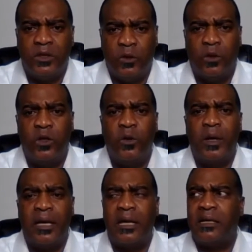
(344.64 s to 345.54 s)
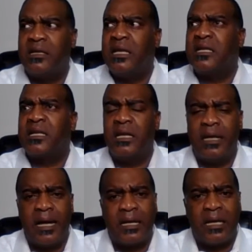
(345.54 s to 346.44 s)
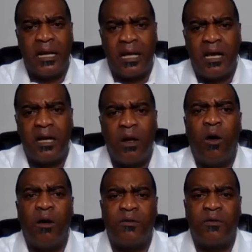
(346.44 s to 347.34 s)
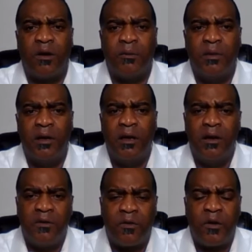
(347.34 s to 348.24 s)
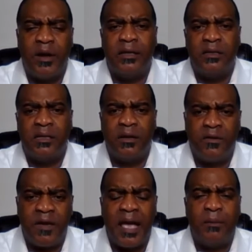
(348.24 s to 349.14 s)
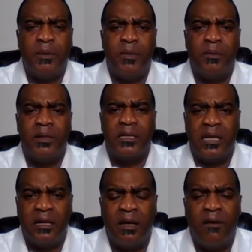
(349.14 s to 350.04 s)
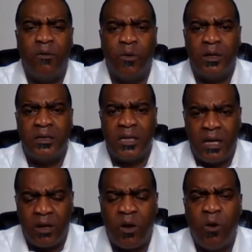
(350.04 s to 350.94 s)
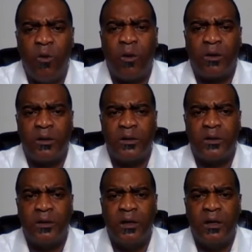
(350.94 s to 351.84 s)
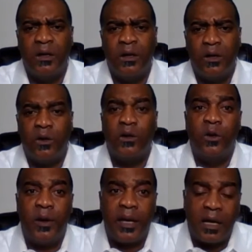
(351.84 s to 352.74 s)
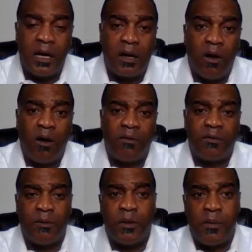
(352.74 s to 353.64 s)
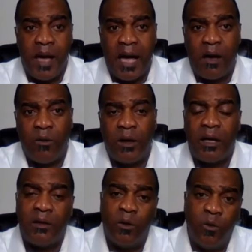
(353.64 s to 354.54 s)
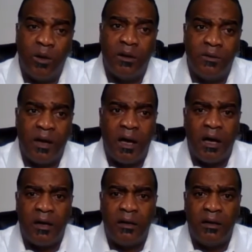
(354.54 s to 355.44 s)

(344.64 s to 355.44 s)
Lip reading: You're doing it disconnected and cut off from friends and family members and loved ones and coworkers. You're doing it cut off from the power and the will of God.